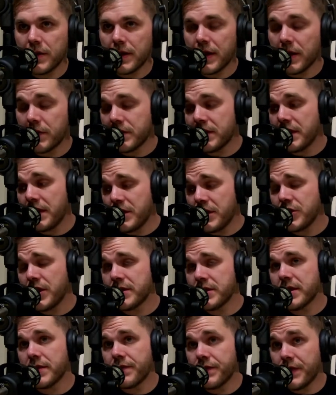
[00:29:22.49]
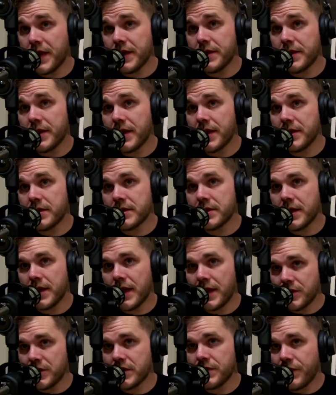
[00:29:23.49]
TJ is going to fight that and say, I
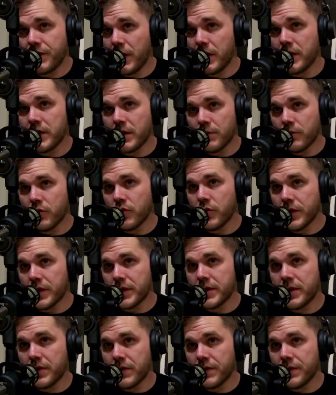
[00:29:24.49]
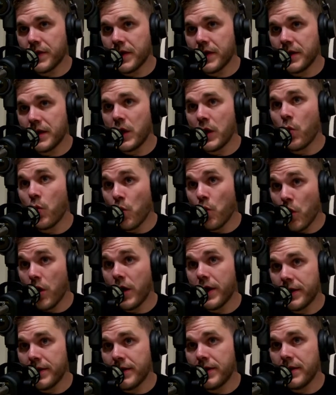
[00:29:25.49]
just fought a number 1 contender fight.
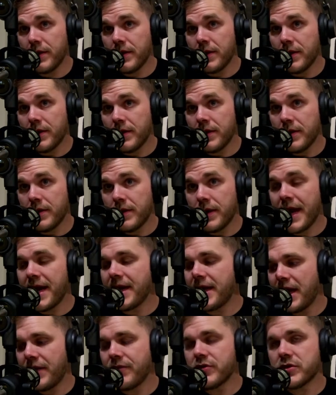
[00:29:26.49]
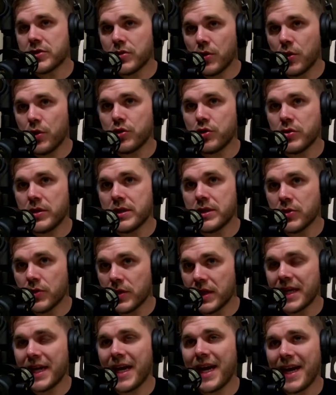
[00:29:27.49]
1, had to have a surgery, so the
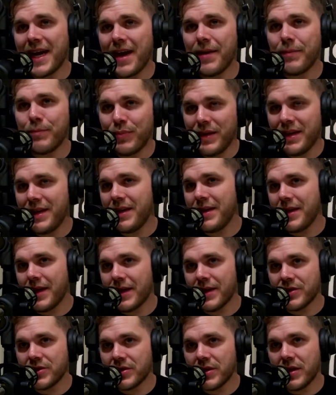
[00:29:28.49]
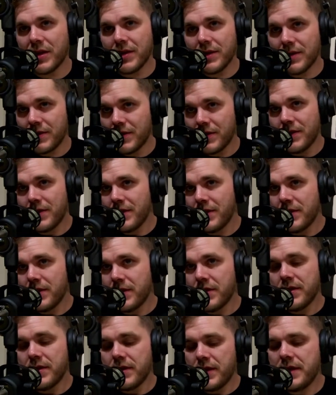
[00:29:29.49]
guy I beat got a shot.
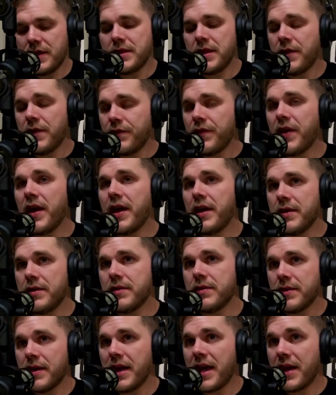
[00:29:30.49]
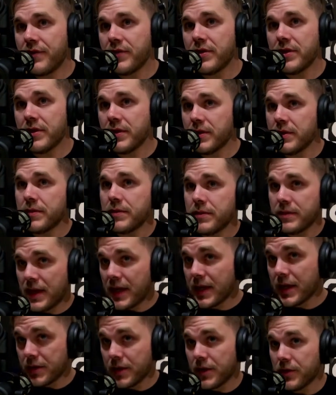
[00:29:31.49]
He's going to fight having to take
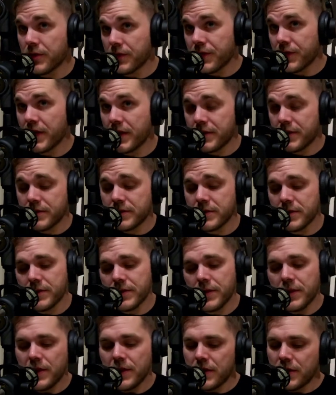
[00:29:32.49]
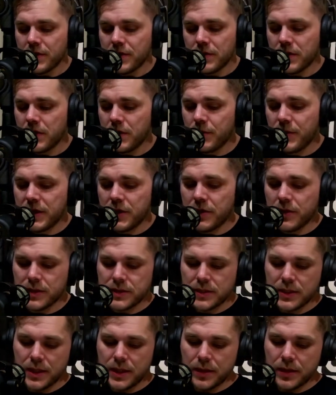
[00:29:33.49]
another fight. So it'll be curious to see
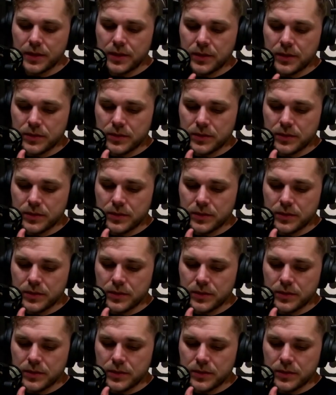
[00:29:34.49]
how that goes.